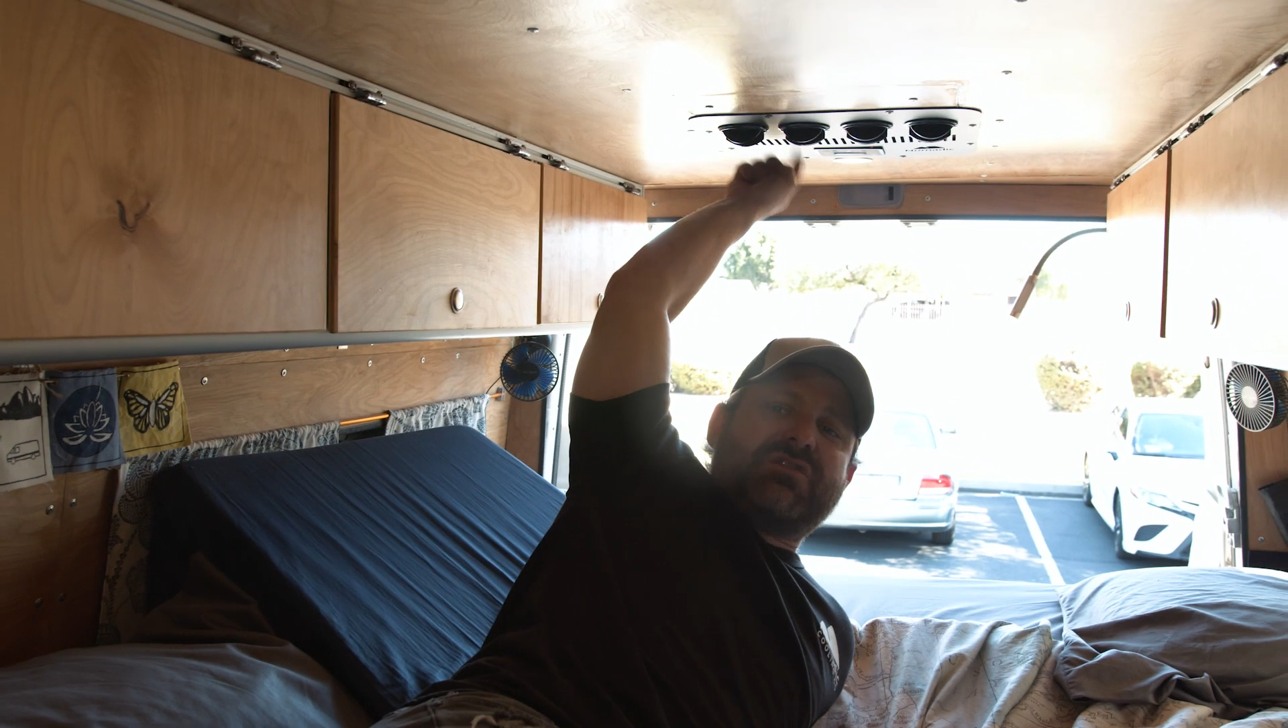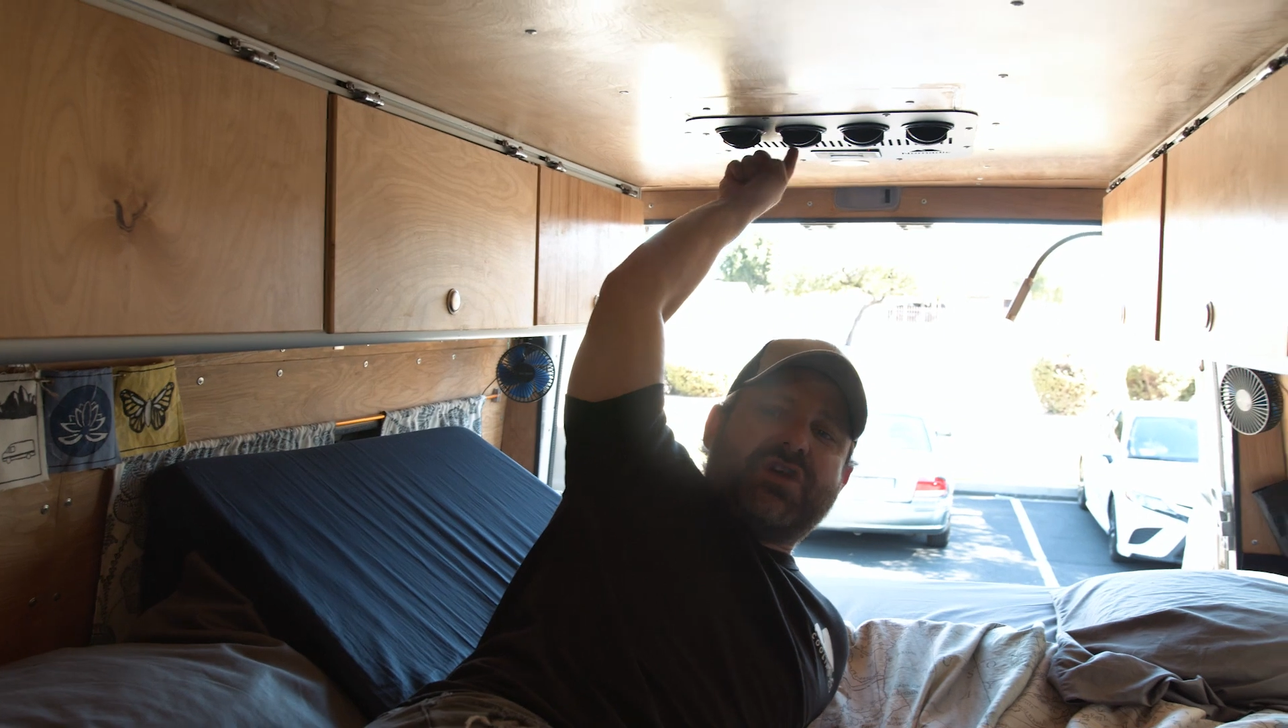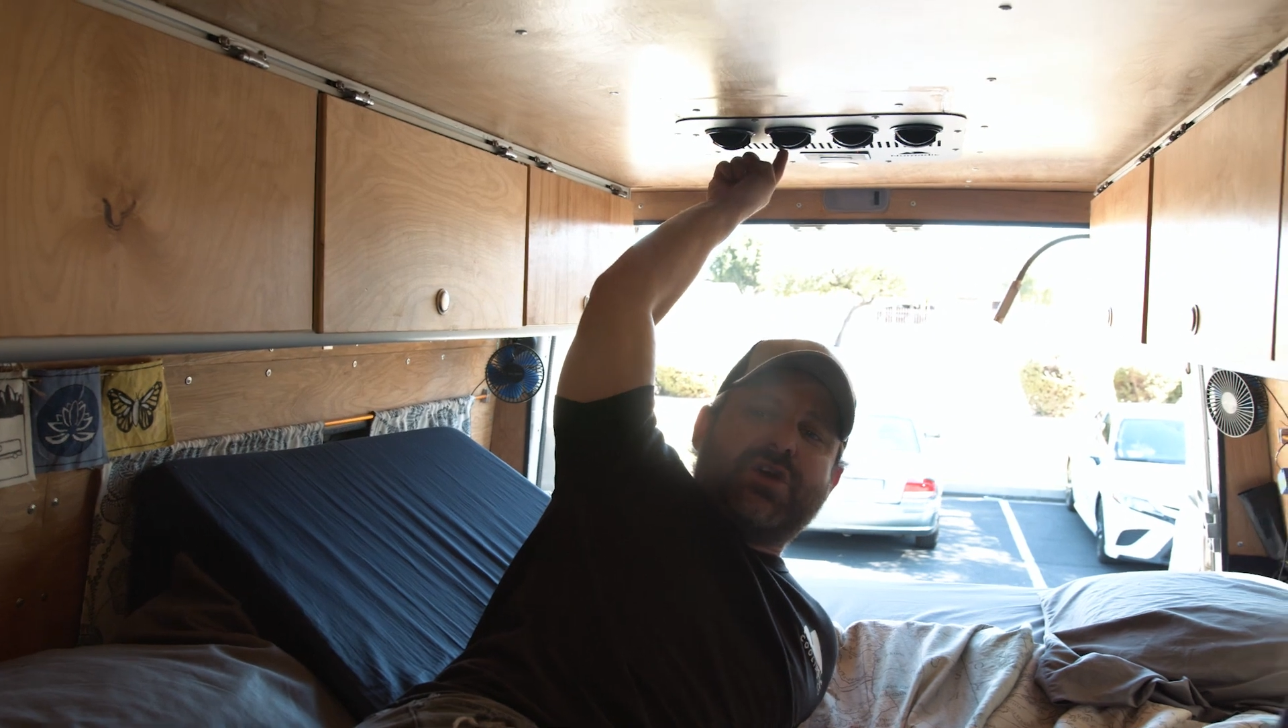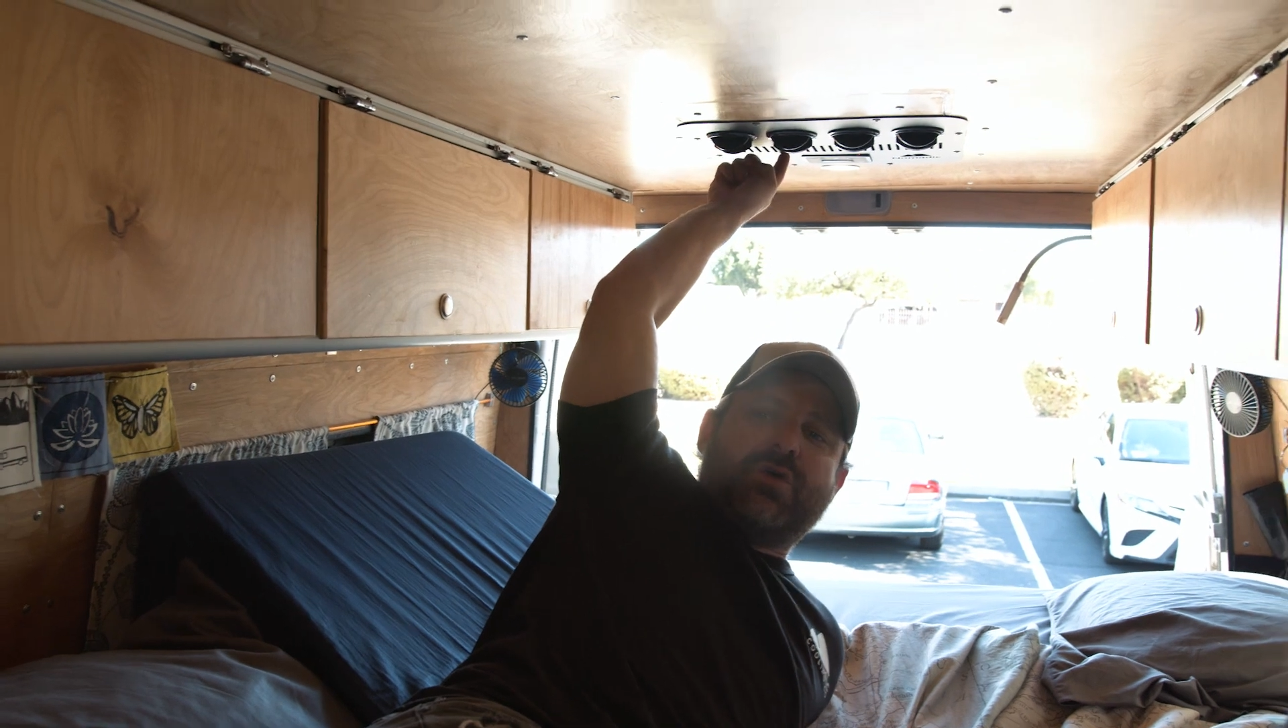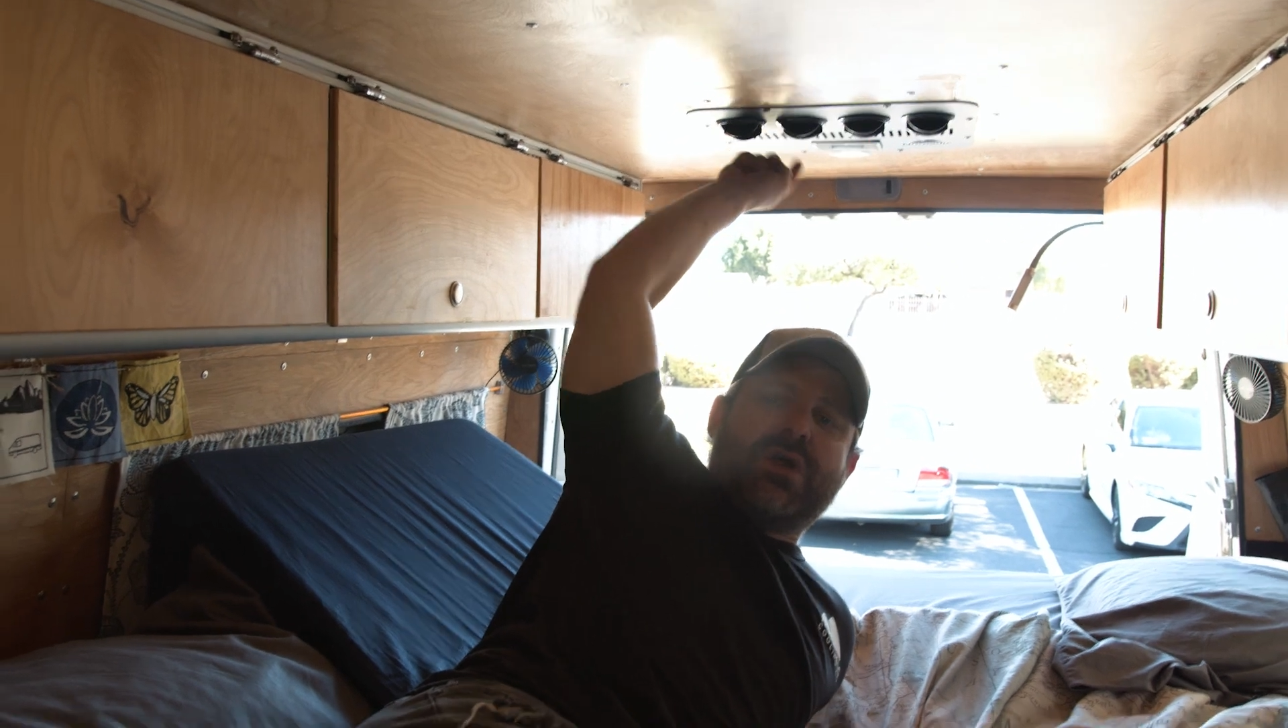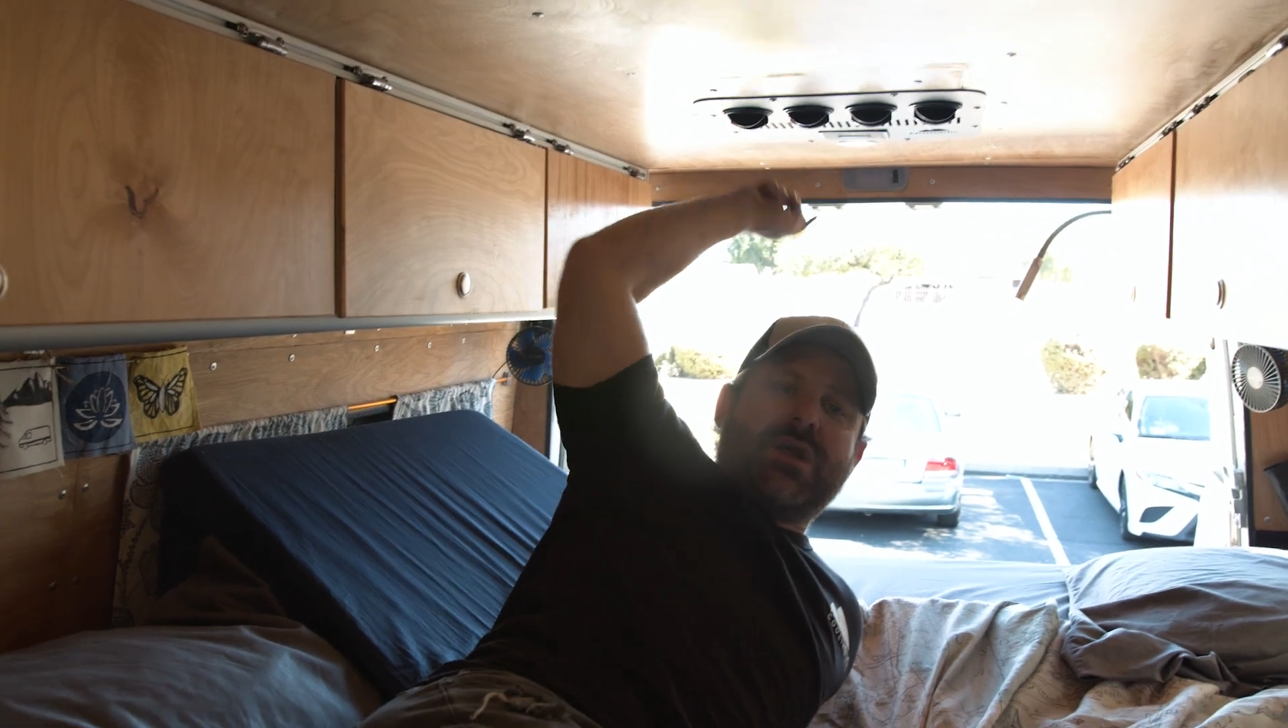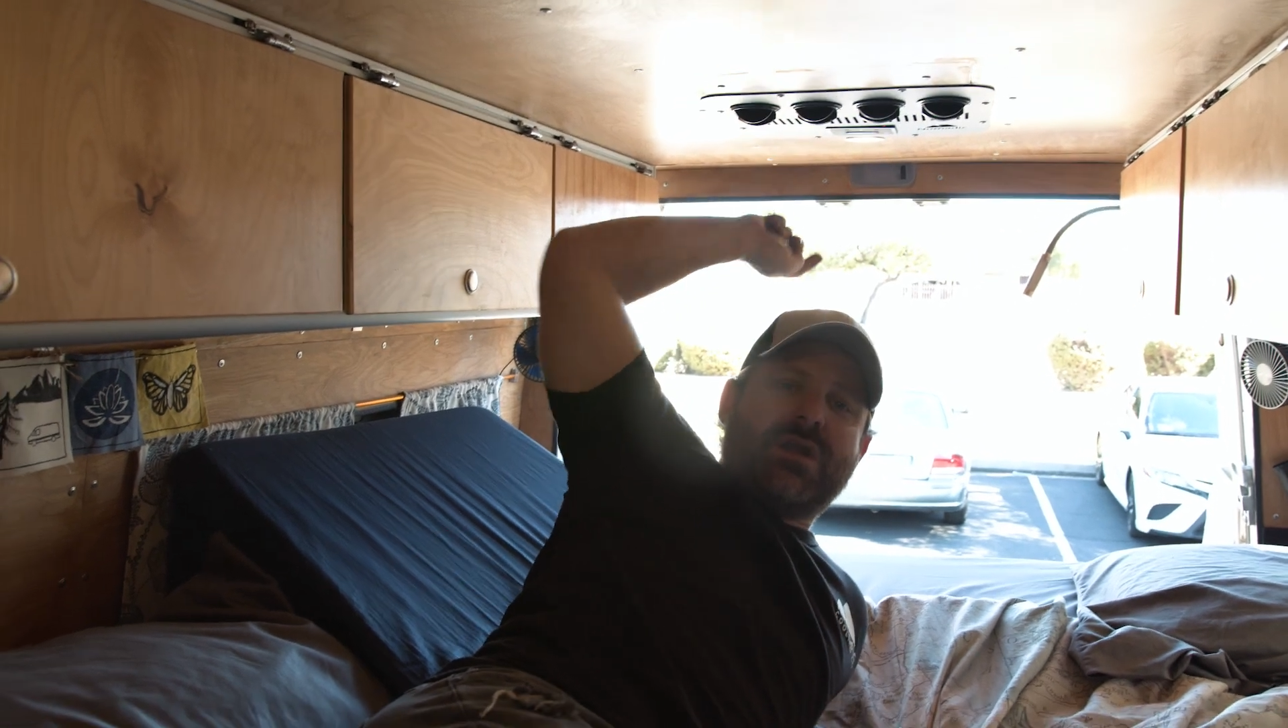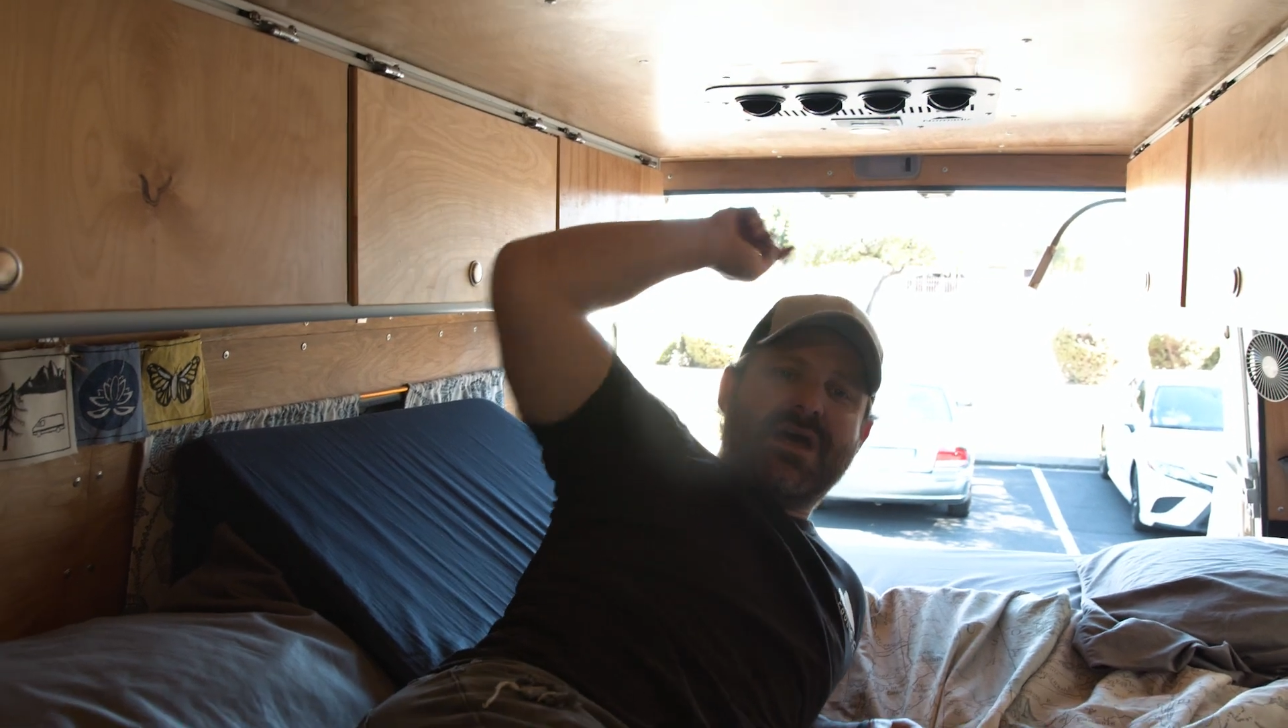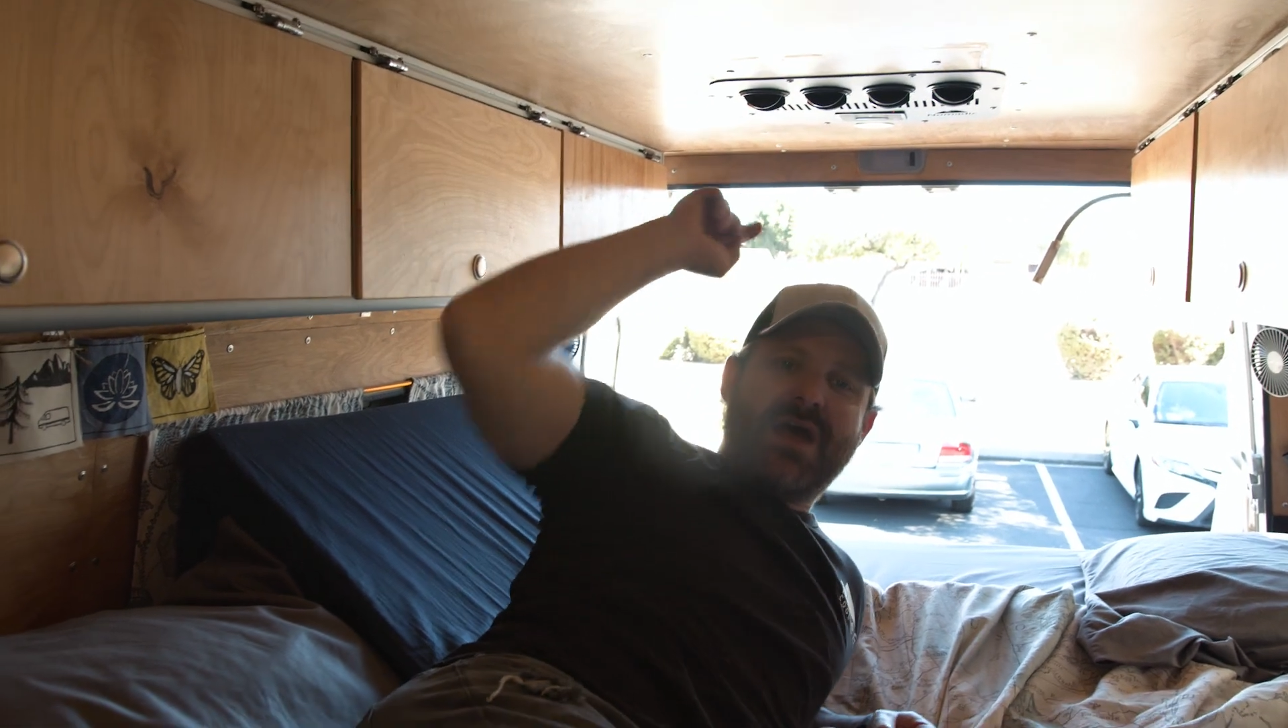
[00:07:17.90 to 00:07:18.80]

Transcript: at the unit,